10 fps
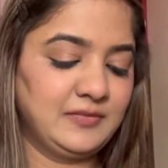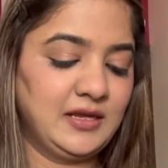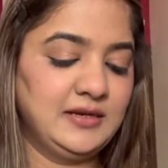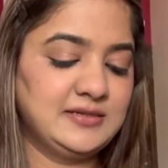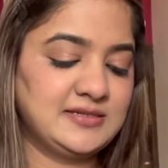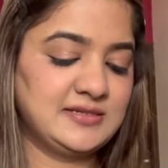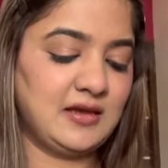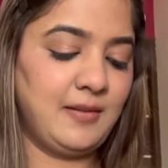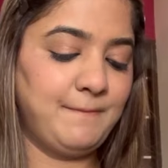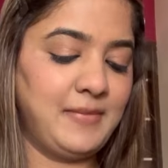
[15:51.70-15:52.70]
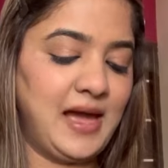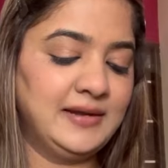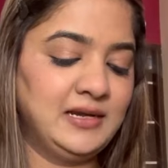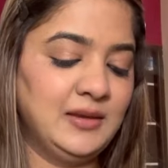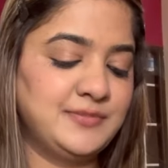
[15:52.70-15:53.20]
It's a
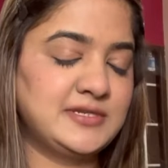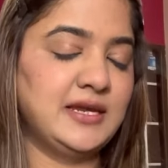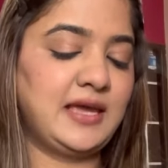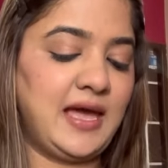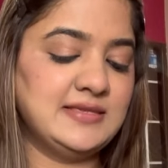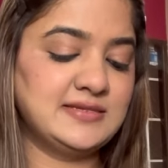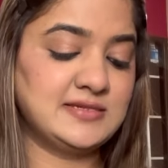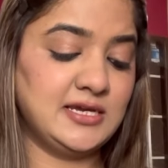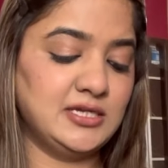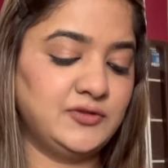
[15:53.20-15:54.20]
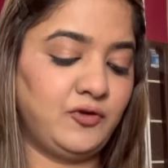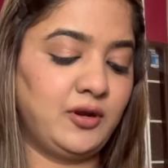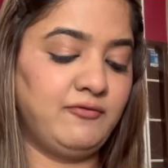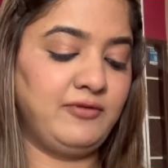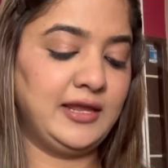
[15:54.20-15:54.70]
matte lipstick and stays
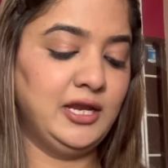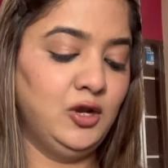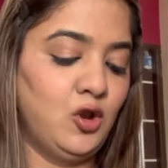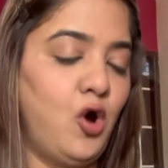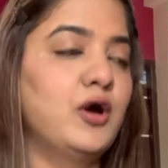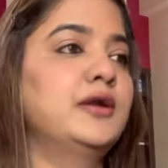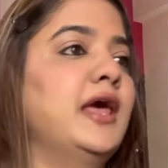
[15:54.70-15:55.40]
for a very long